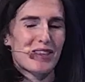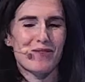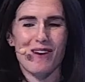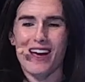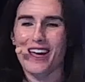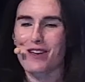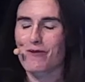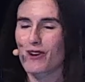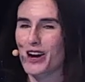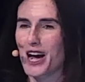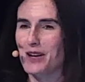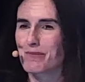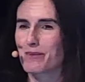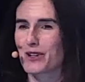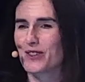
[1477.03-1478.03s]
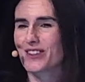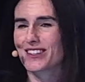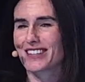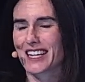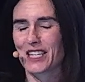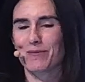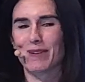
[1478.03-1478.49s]
the way. We're at booth
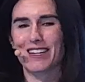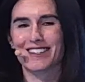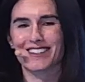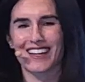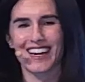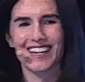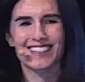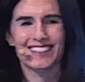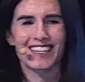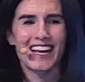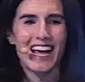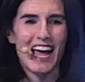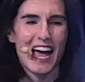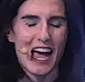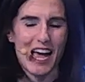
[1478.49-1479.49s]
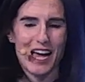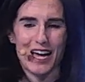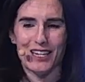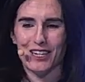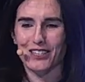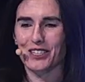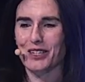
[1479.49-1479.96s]
6B6, uh,
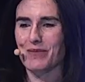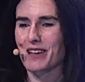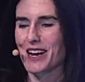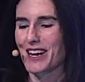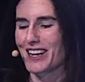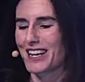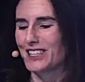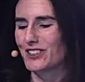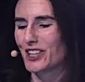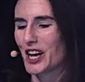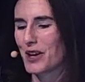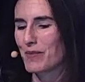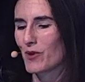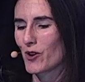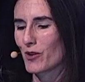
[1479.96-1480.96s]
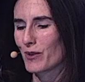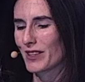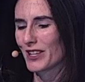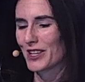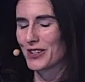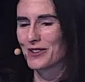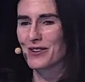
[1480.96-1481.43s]
and our team there can share more with
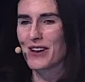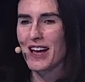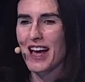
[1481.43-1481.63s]
you.